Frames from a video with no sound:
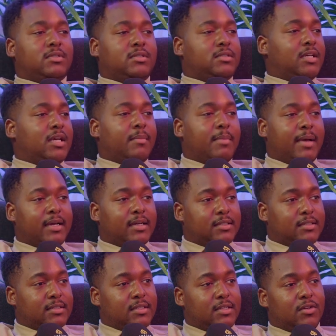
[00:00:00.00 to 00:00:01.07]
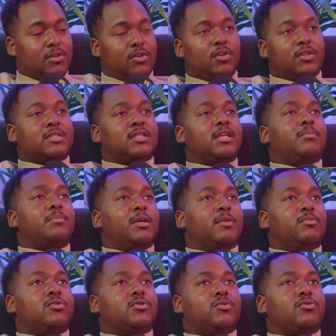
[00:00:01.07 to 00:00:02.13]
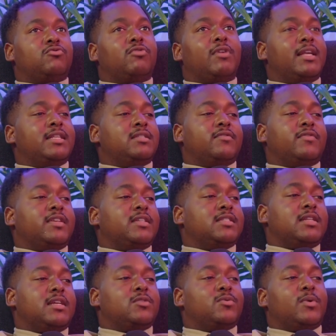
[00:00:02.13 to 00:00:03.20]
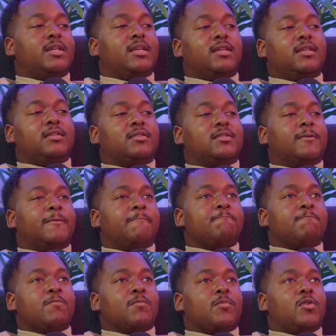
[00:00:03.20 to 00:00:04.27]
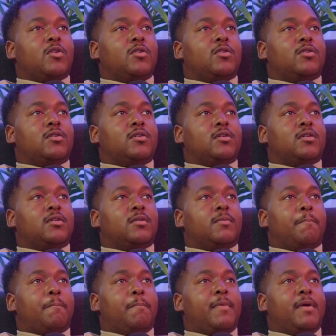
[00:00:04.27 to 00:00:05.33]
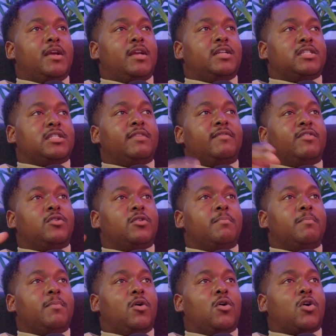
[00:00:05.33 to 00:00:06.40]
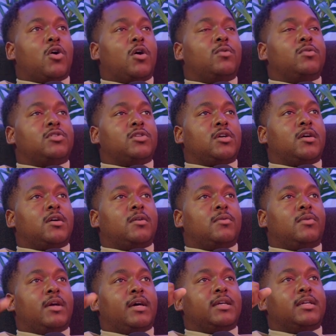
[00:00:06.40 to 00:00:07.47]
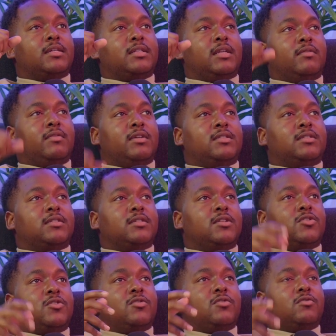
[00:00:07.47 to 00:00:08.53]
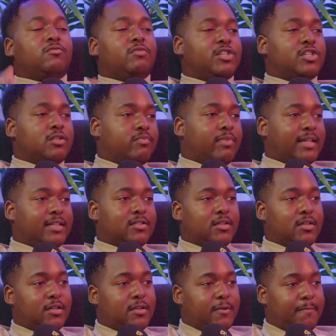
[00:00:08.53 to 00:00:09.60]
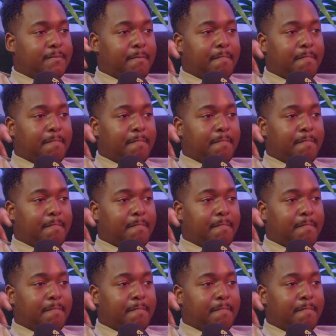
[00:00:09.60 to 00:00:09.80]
DMX, you're seeing people do crazy things in their 20s. You're just even on culture, like there is Richard Branson